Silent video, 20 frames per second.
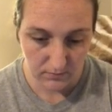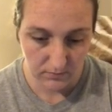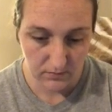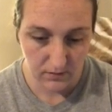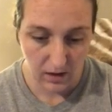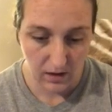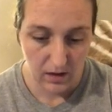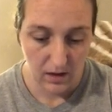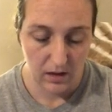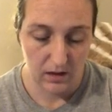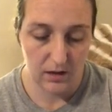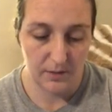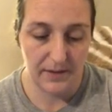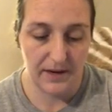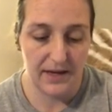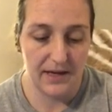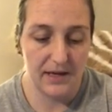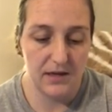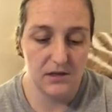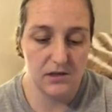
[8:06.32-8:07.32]
A little
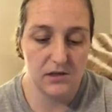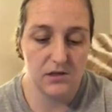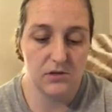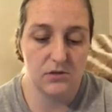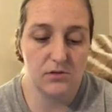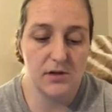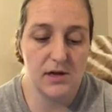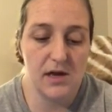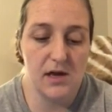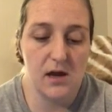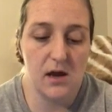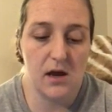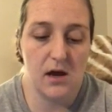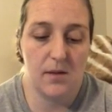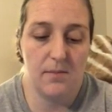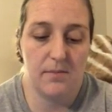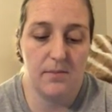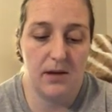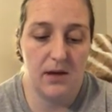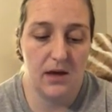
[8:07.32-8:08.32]
bit of history.
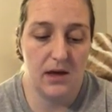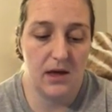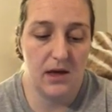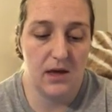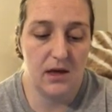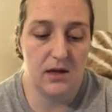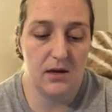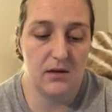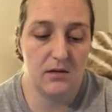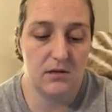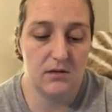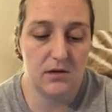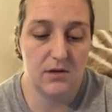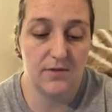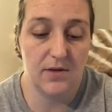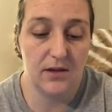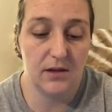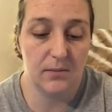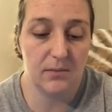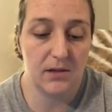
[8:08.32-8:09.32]
In
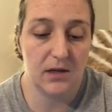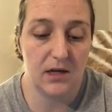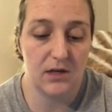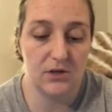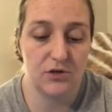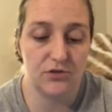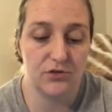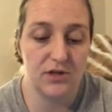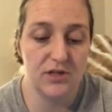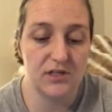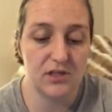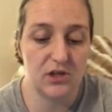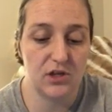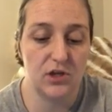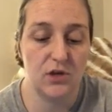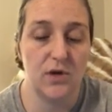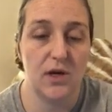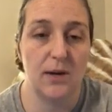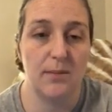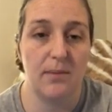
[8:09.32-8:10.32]
developed countries,
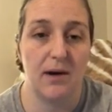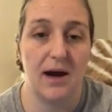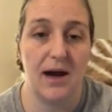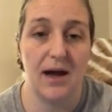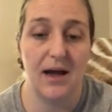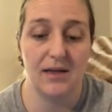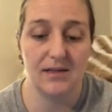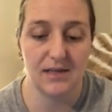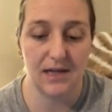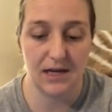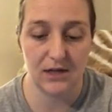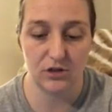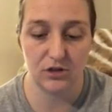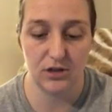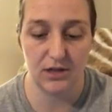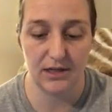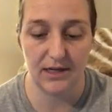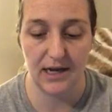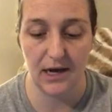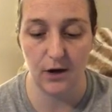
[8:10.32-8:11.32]
acute MIs
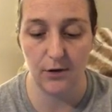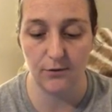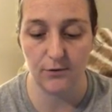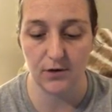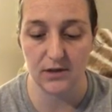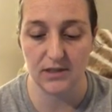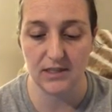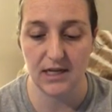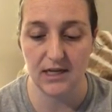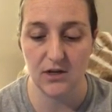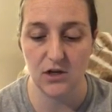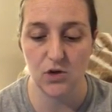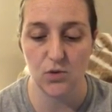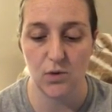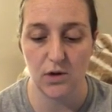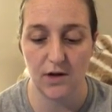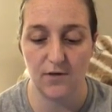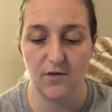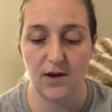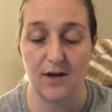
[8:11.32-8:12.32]
actually account for 10 to
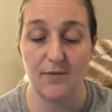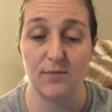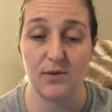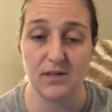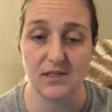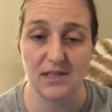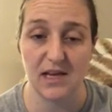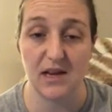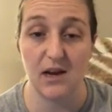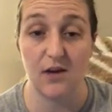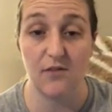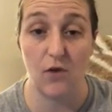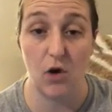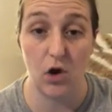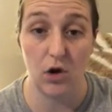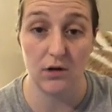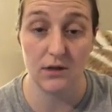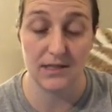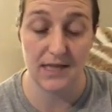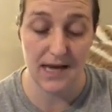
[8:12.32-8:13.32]
25% of
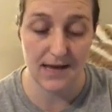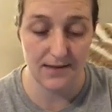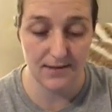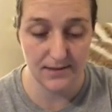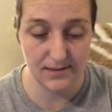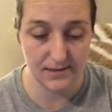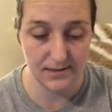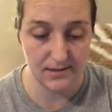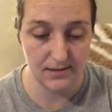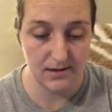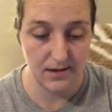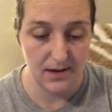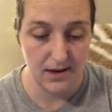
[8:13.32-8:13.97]
all deaths.